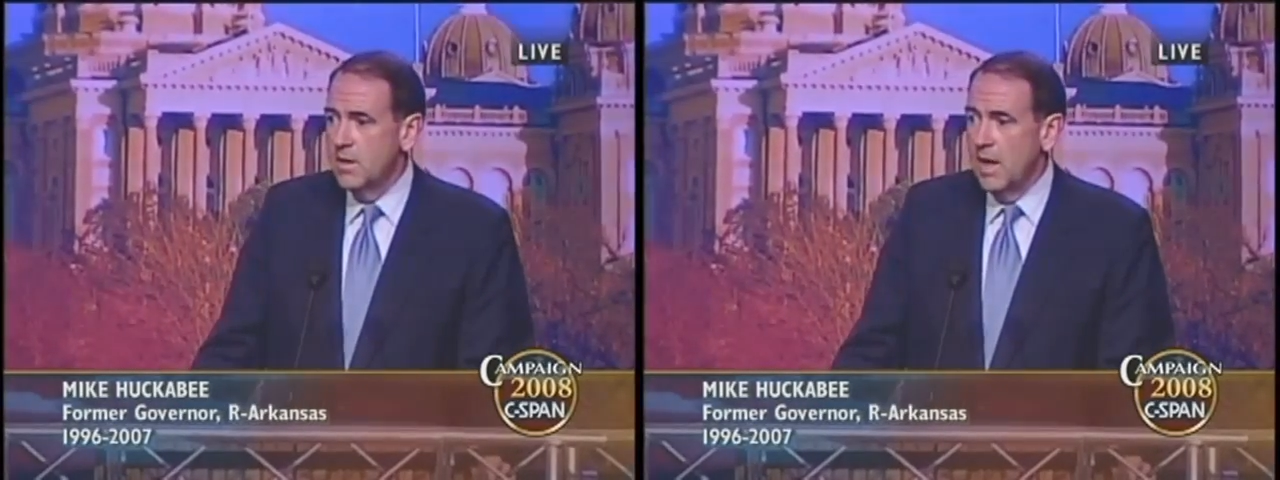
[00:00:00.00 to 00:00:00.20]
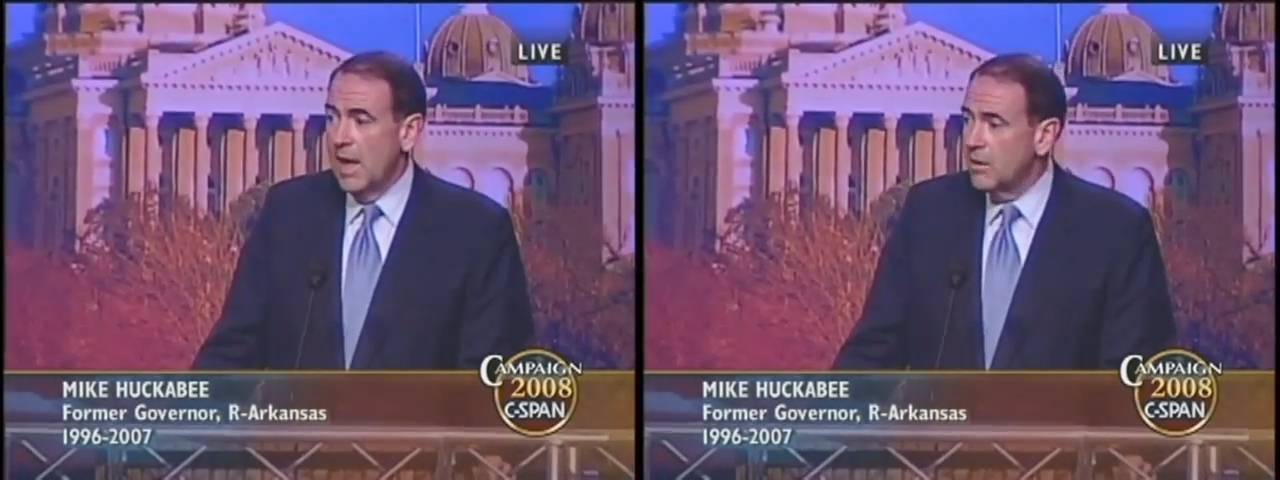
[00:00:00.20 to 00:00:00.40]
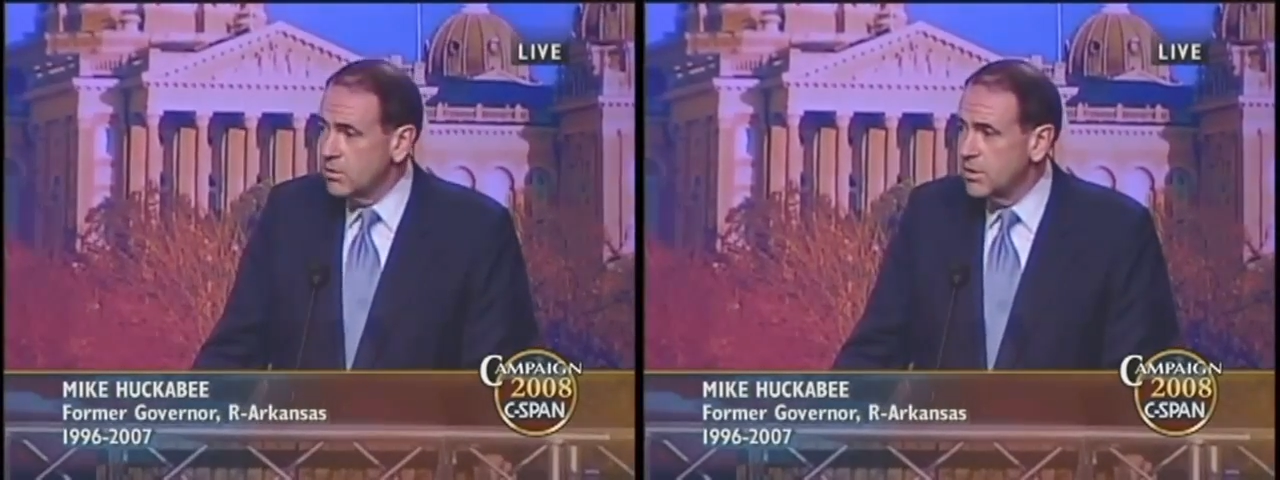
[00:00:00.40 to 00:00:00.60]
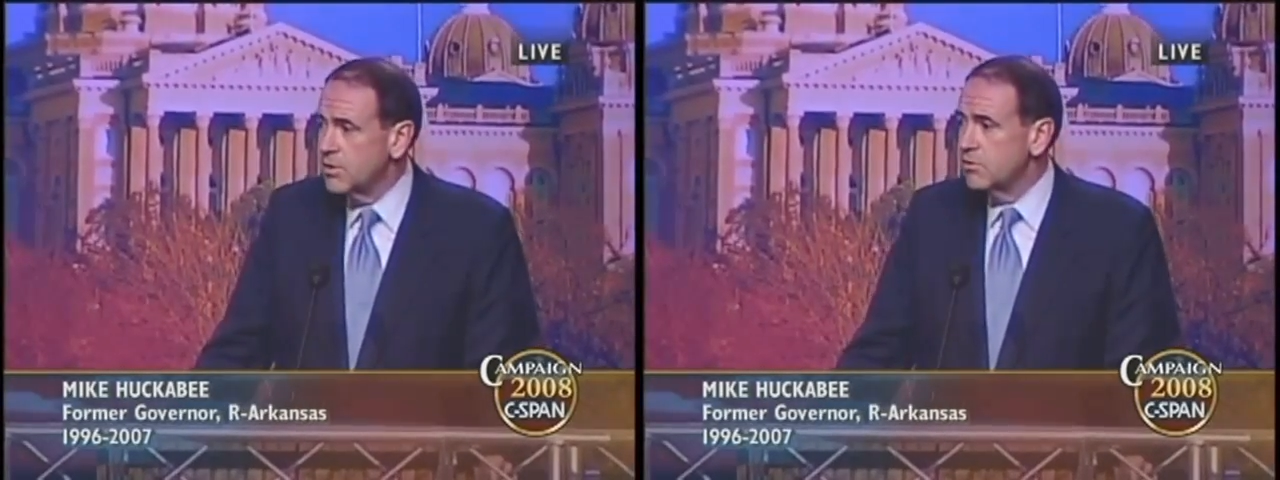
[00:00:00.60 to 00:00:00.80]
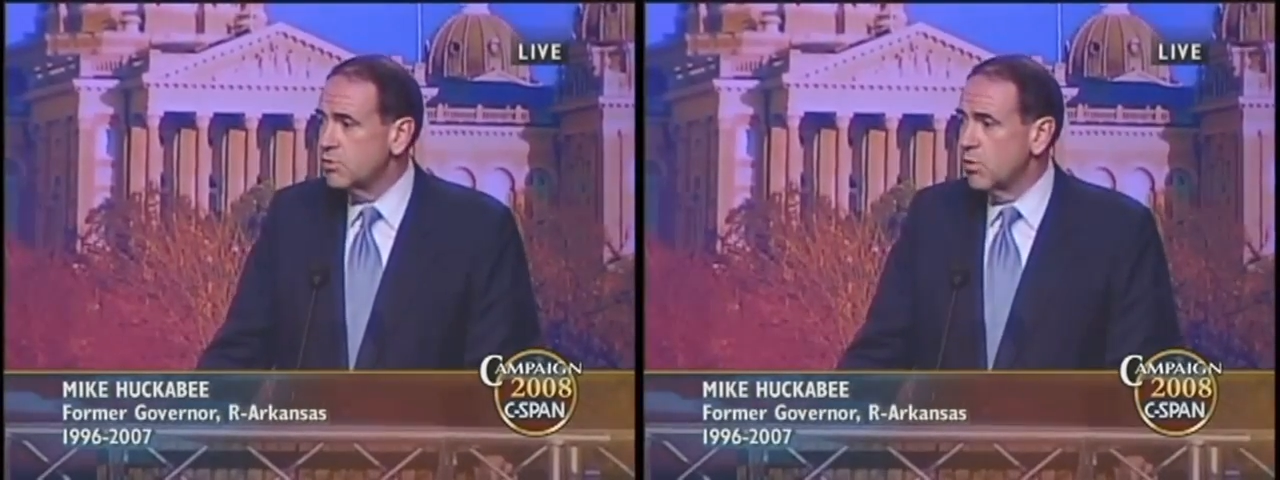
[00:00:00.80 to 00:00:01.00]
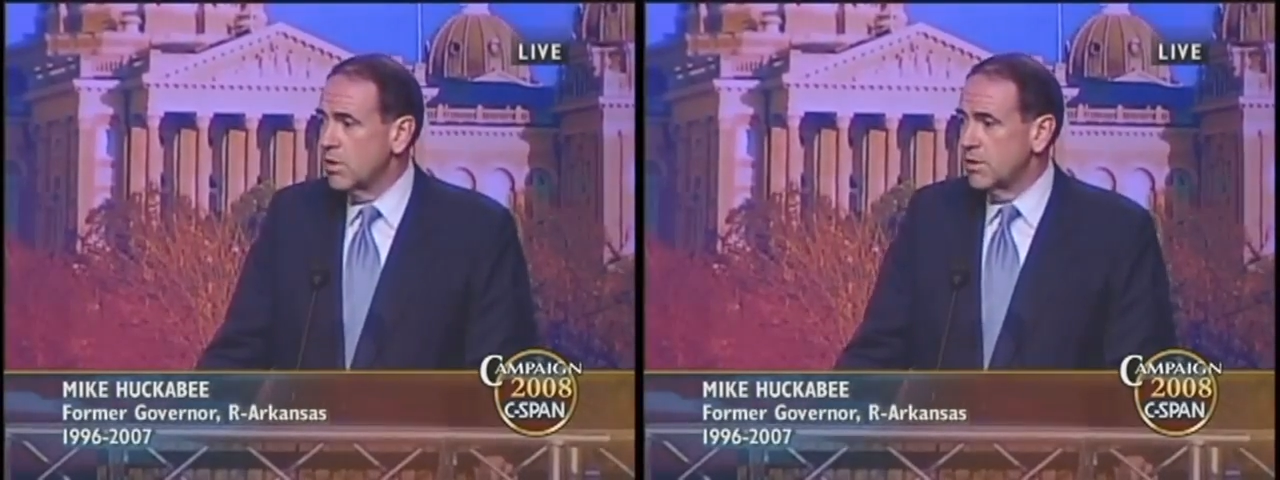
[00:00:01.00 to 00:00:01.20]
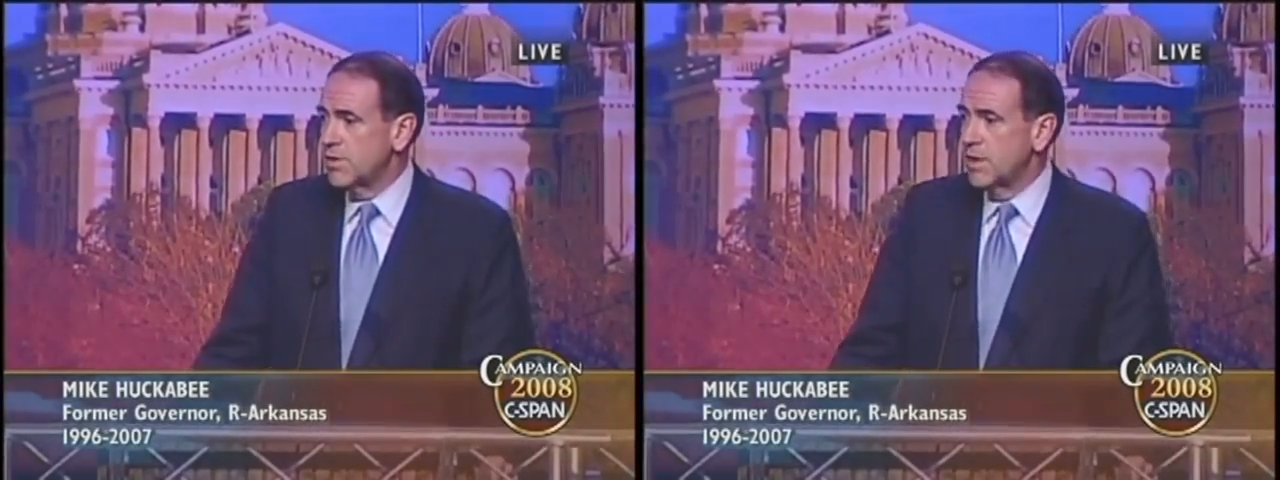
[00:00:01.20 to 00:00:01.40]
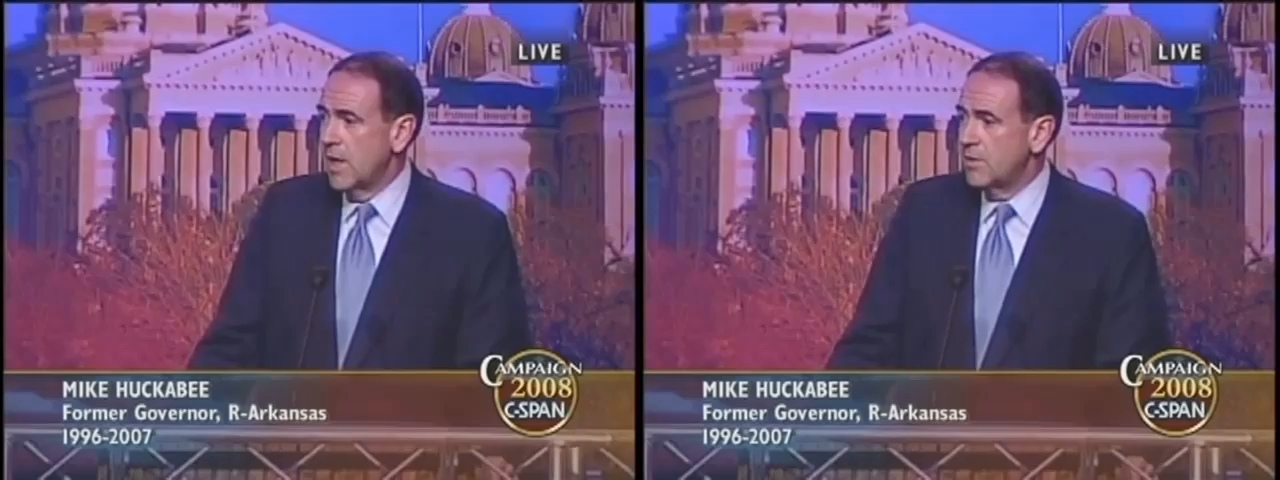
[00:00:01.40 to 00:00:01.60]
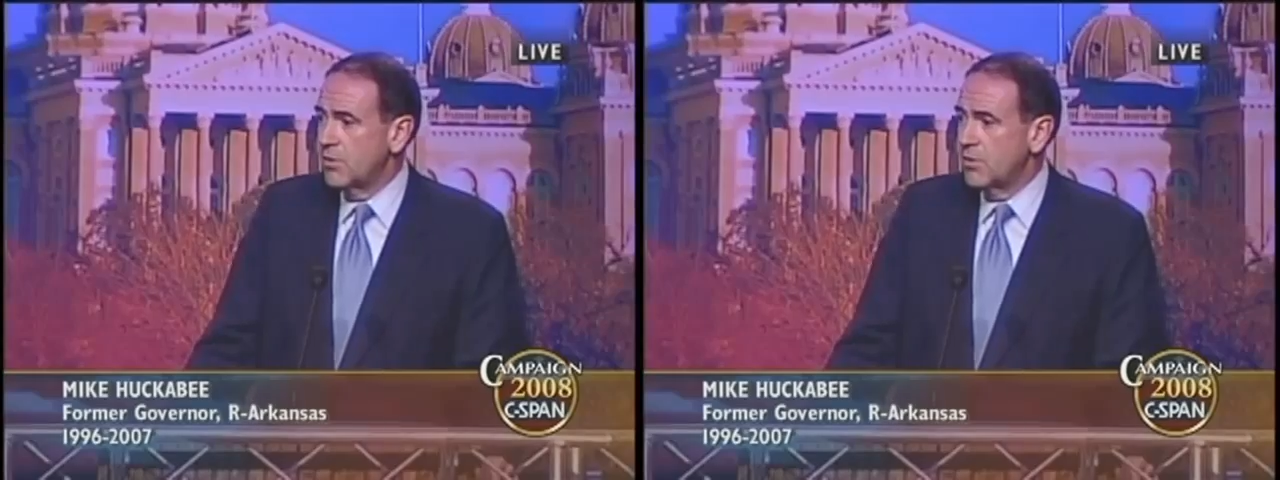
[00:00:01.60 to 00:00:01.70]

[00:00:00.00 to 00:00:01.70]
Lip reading: And I looked at those words and I